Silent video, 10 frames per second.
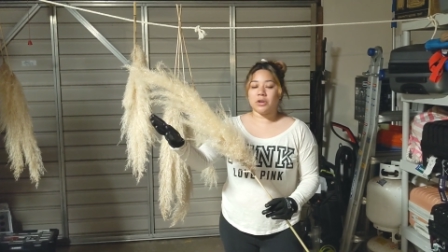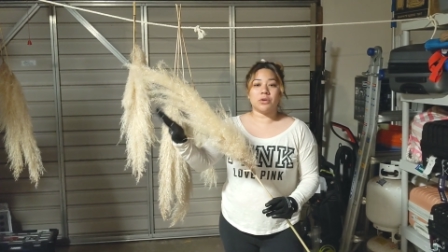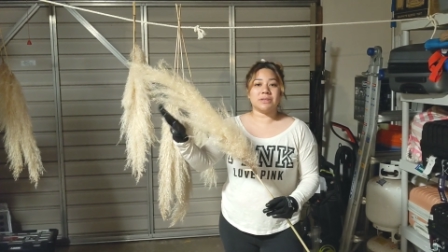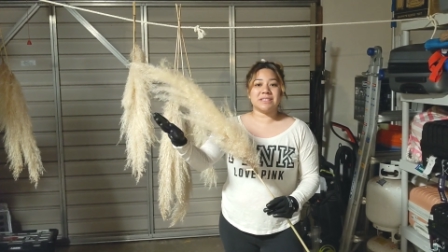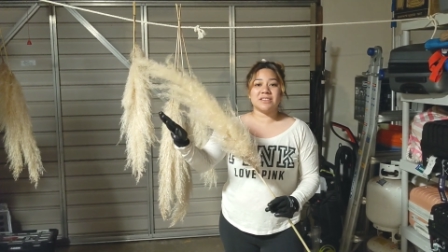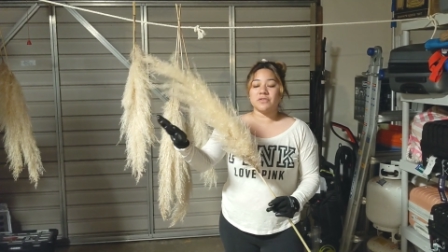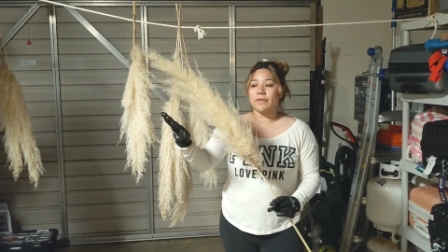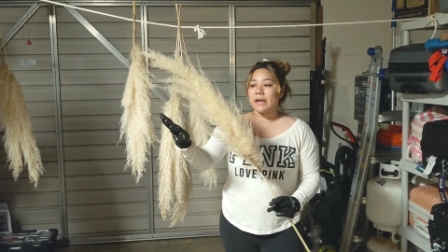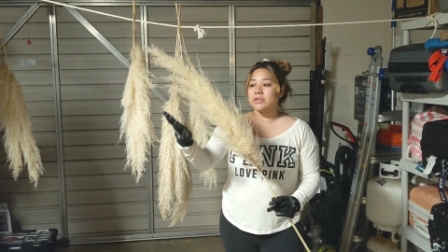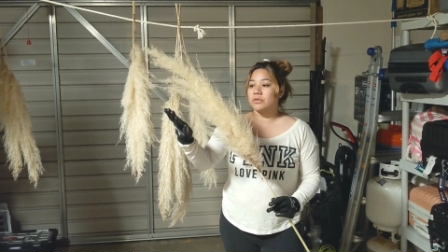it's such a
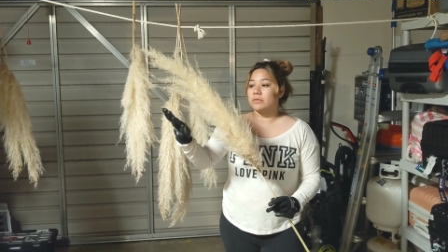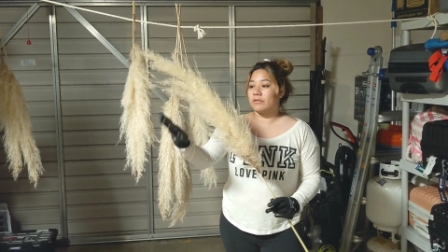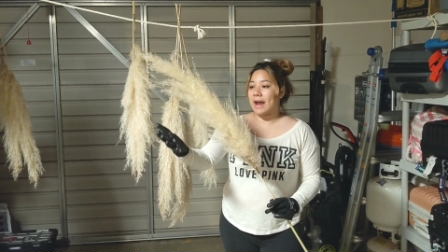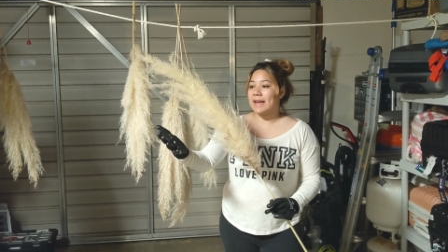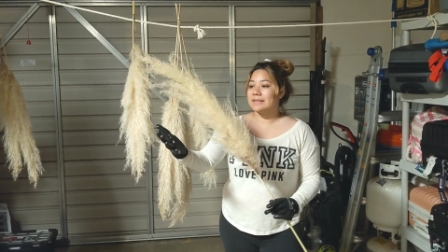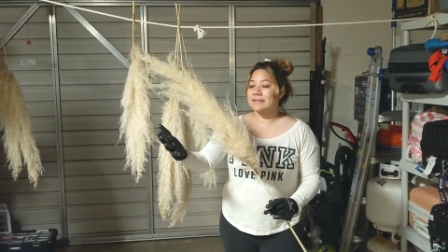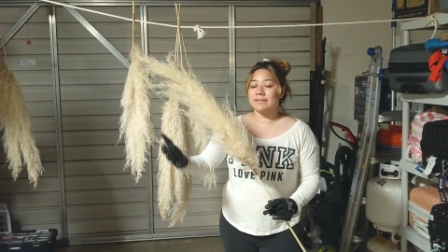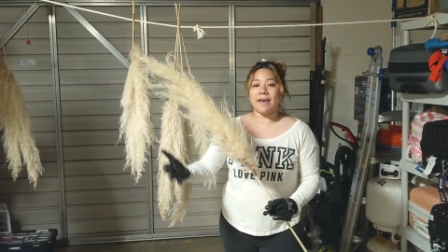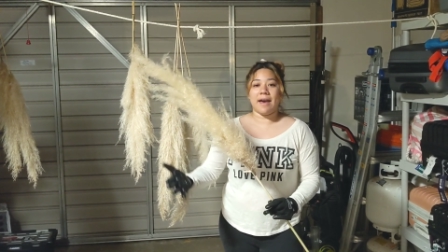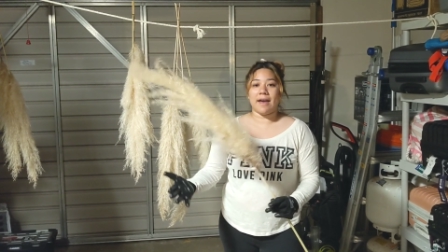fragile grass
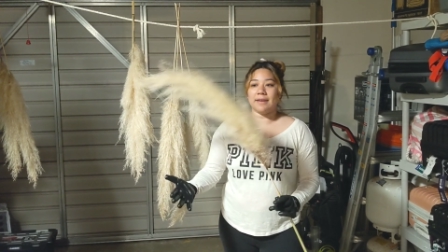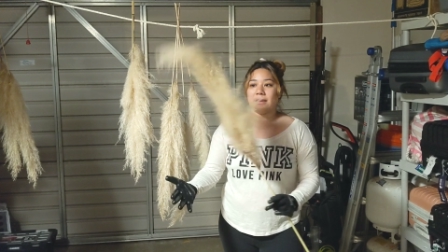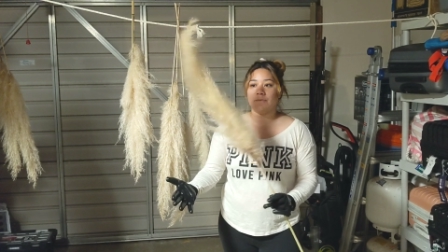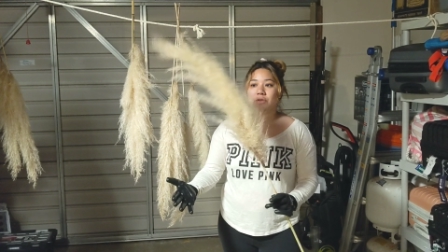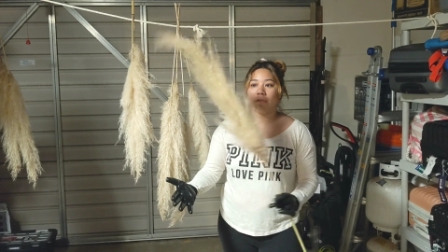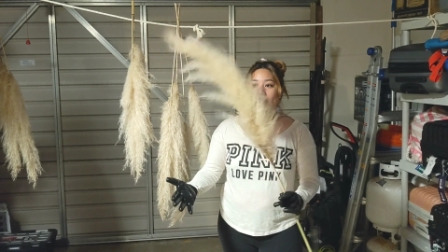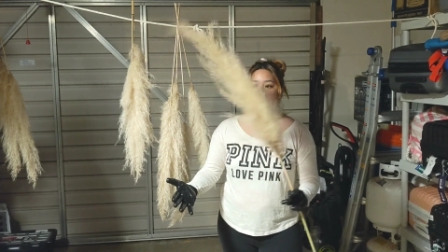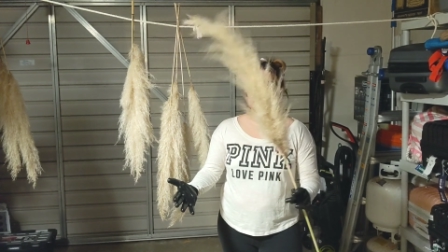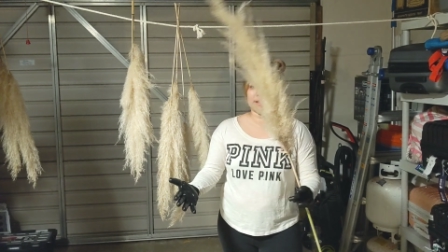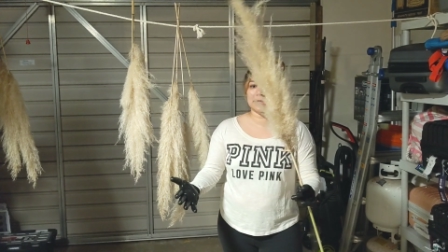that if you go
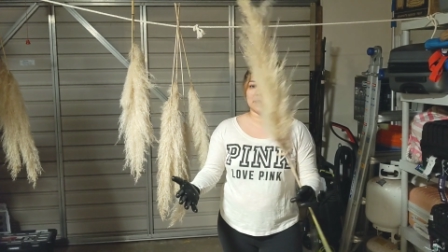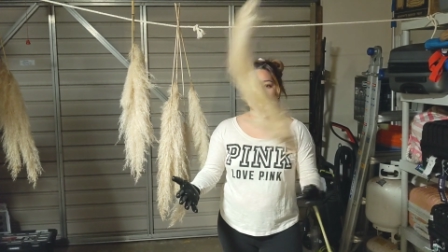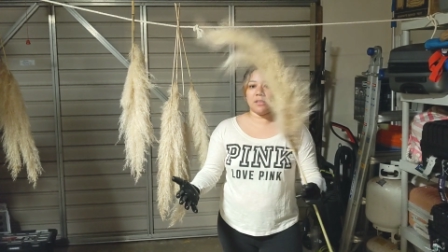like this,